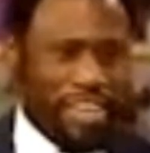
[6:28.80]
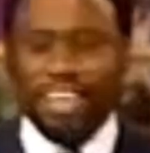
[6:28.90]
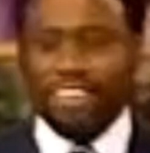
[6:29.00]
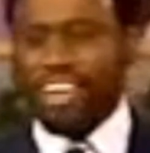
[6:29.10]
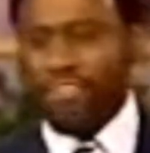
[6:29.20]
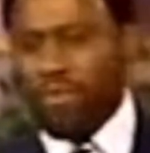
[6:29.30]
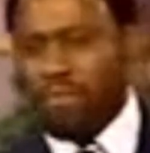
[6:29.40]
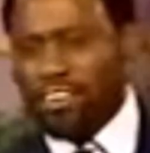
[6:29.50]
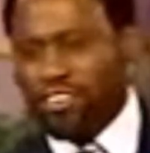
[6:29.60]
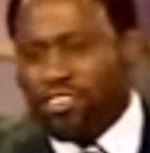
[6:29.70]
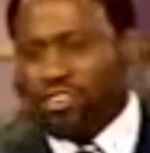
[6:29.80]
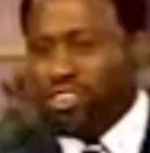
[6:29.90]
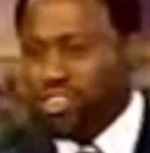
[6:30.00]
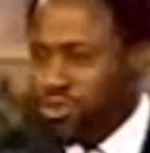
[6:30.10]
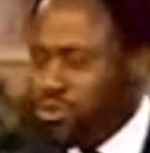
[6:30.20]
There's information on
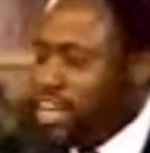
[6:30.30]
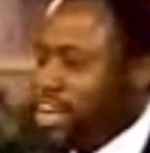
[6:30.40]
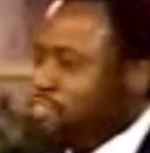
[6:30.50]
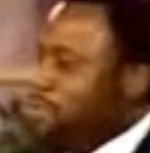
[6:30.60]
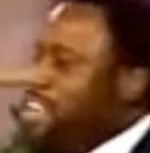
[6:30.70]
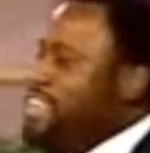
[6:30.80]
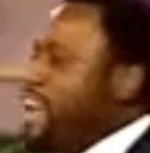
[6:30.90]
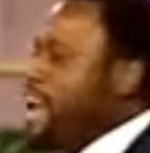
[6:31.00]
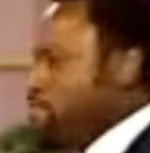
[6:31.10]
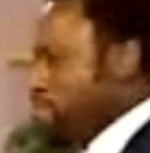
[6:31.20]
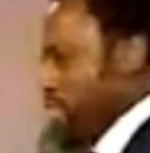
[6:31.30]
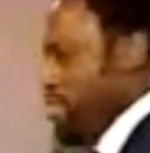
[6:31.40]
you that has been kept.